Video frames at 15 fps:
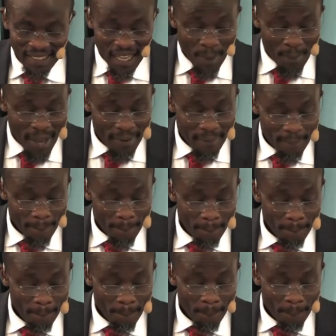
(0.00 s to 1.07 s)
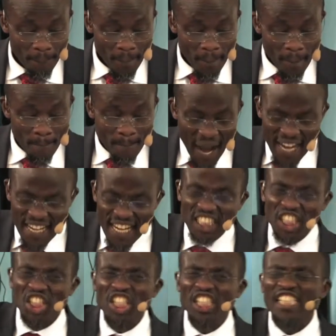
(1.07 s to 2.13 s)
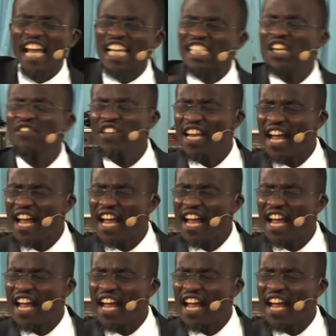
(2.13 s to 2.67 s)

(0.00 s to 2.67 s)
Amen by the teaching he has given